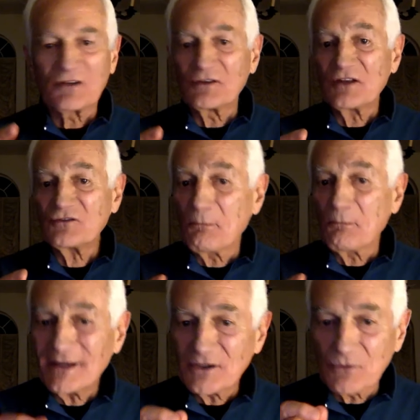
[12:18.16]
the sides
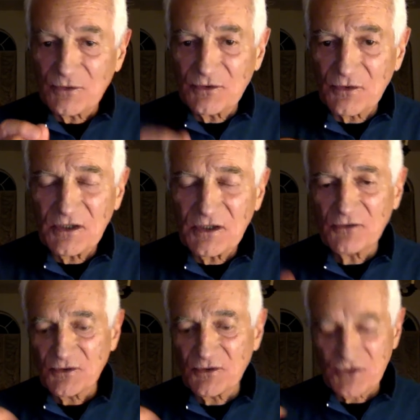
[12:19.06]
unless you're biting with
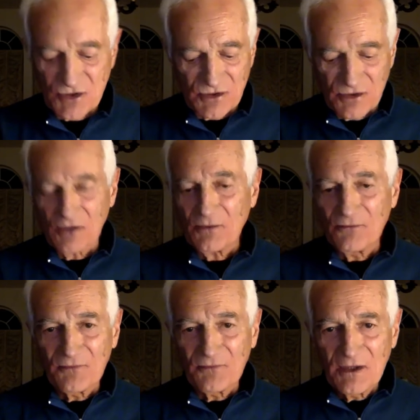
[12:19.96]
your teeth, which you
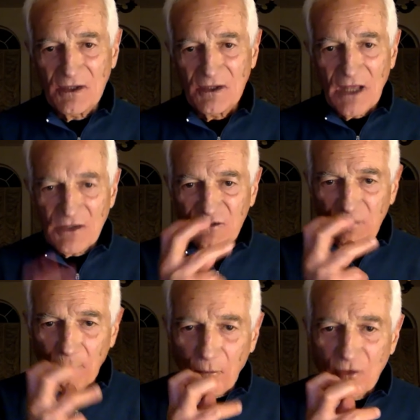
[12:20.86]
shouldn't do.
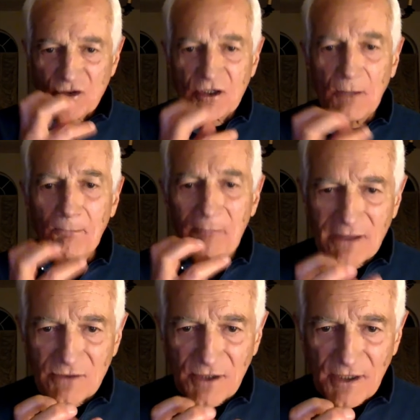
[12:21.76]
And the support should
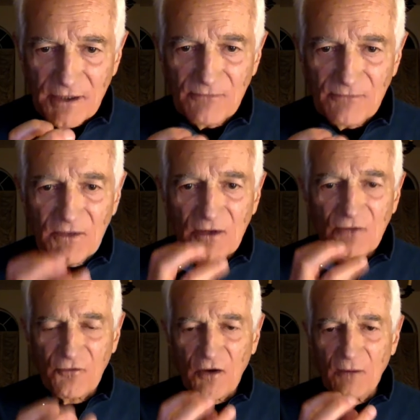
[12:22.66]
come mainly
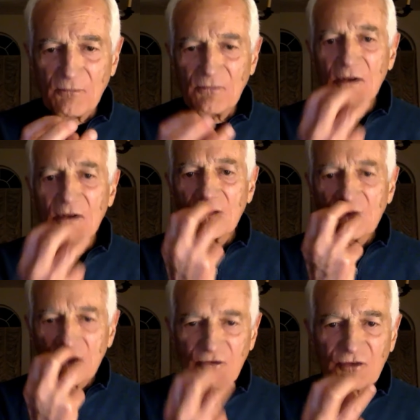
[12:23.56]
from
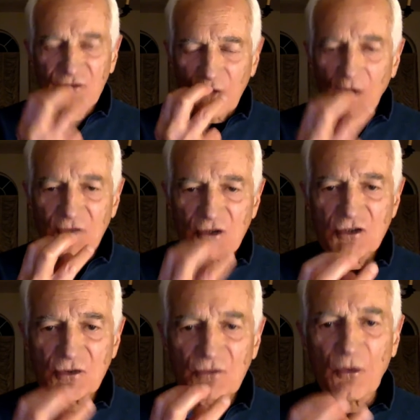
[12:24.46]
the, the
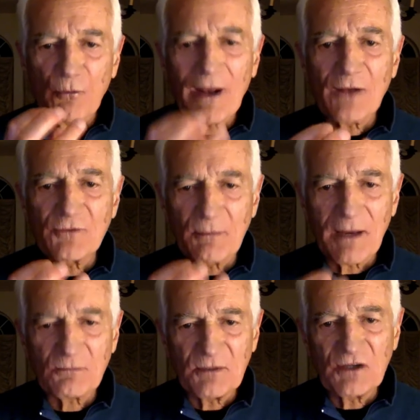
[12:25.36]
soft tissues
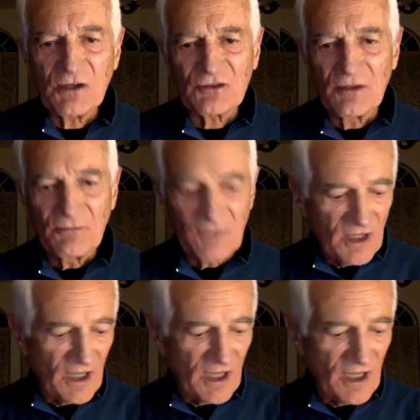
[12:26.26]
around the
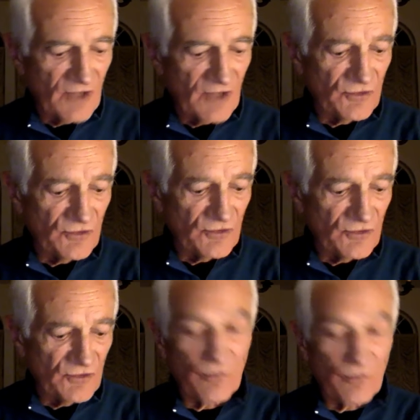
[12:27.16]
mouthpiece and the
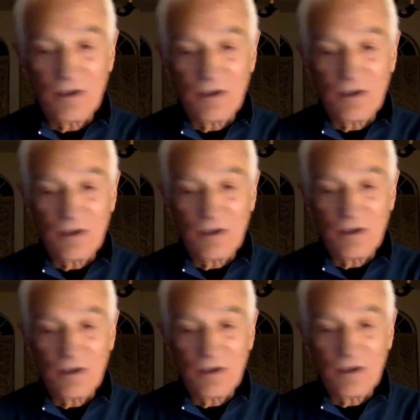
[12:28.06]
reed.
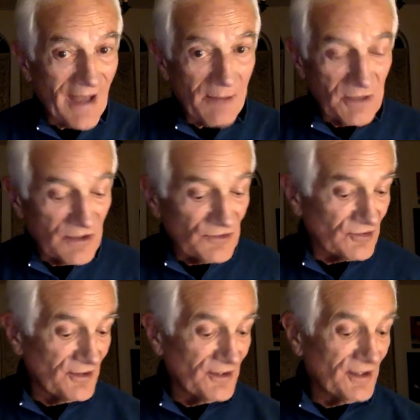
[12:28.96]
Now, that
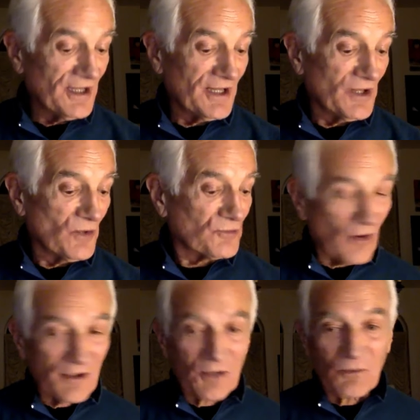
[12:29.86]
means
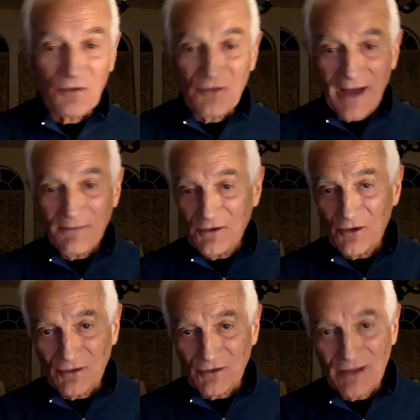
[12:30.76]
starting with that,
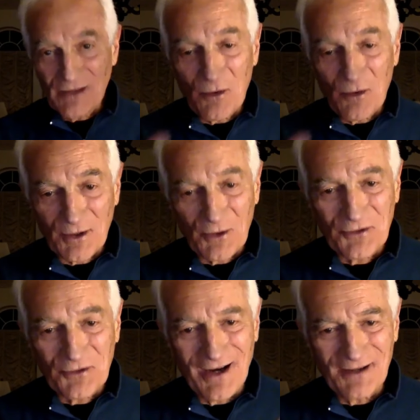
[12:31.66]
and there's a lot
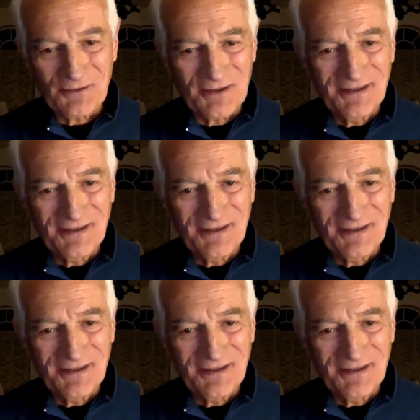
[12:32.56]
more that goes